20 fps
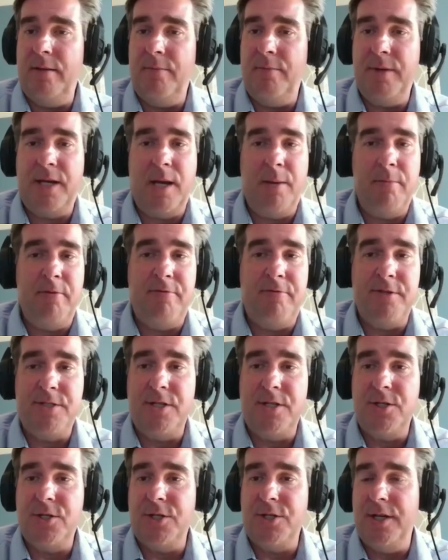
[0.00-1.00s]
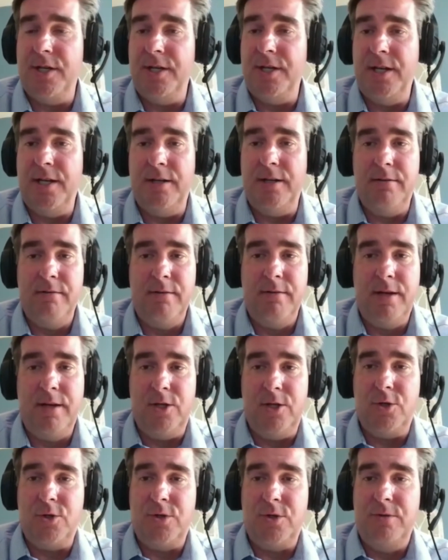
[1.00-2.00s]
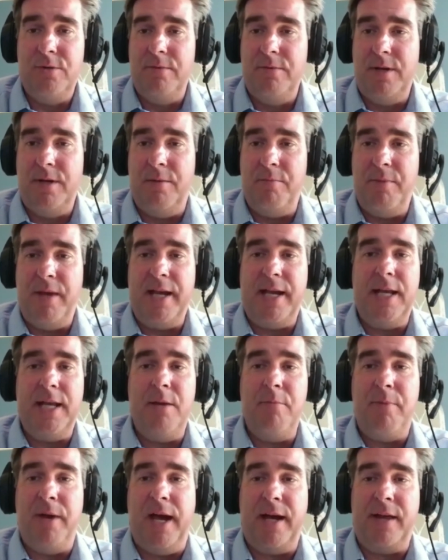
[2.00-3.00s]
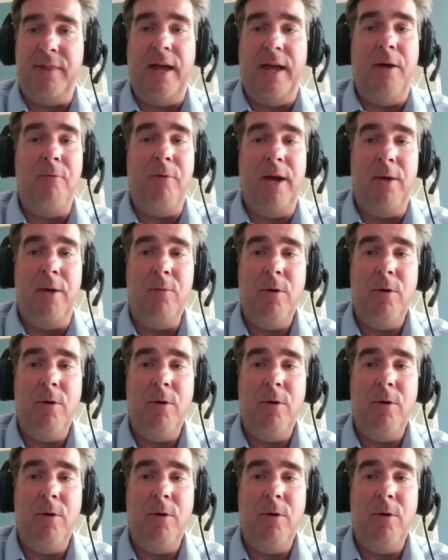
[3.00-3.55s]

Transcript: become a physician and make an impact that way.